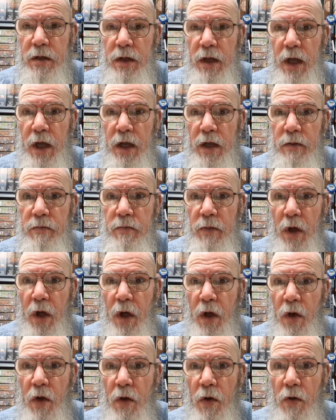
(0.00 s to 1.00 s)
game
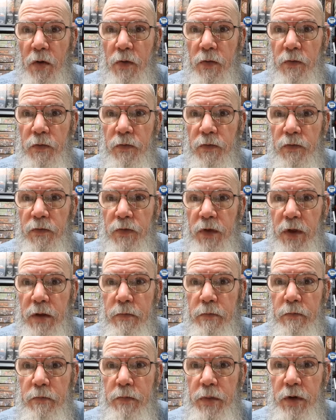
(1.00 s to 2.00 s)
of
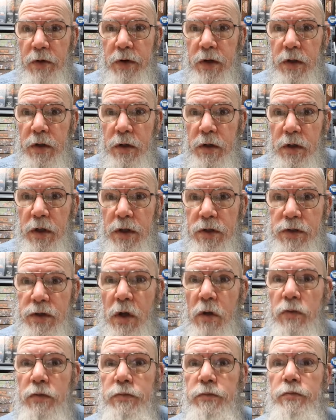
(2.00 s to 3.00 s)
Imperial
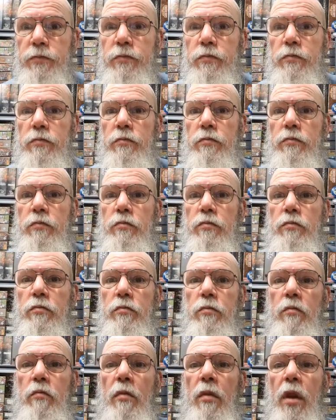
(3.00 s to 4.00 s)
Assault,
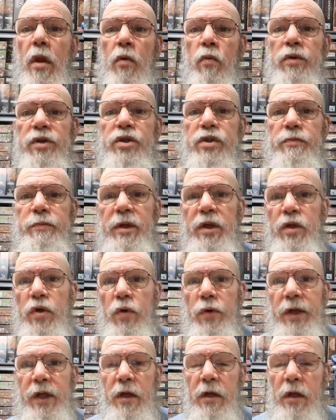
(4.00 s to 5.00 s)
which has been
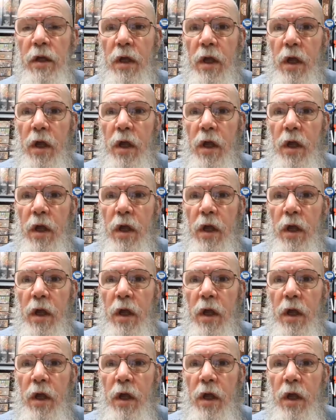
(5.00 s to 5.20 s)
doing